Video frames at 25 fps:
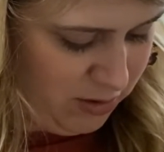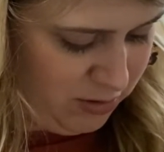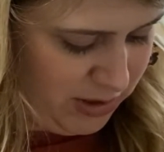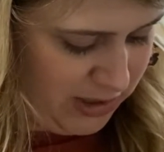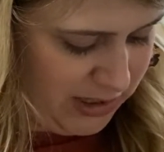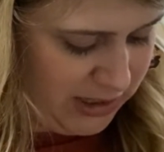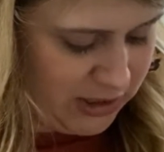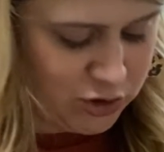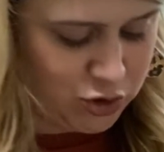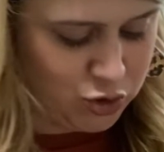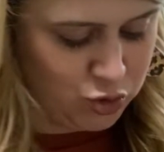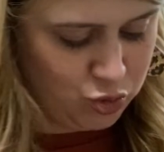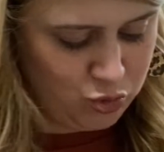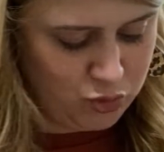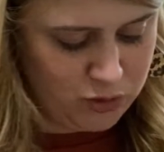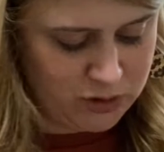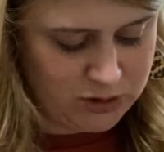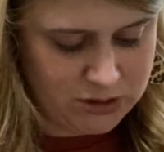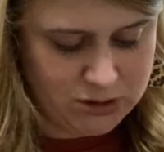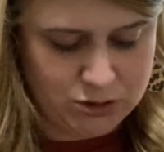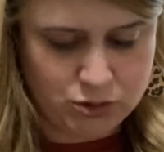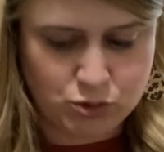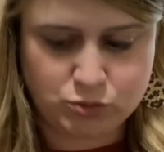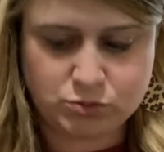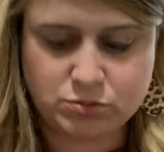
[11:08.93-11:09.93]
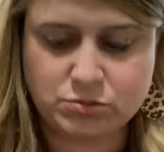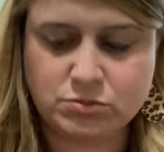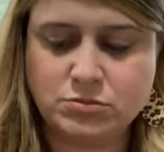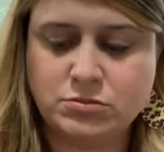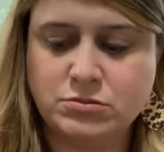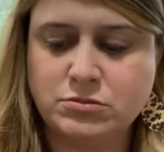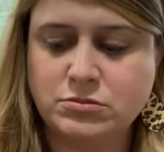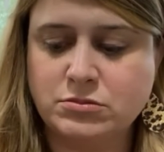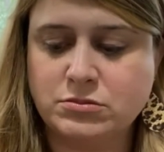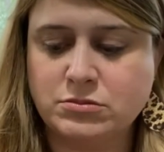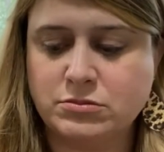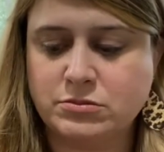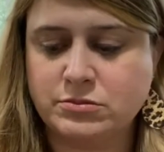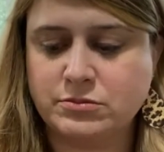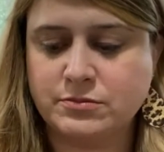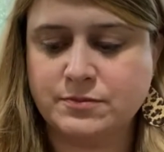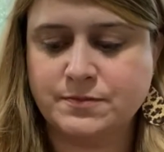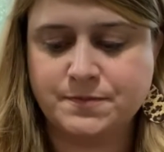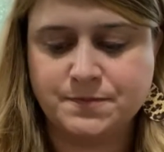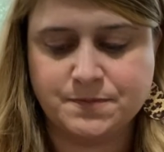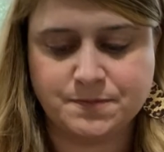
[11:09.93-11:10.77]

I got jewelry too. Mm.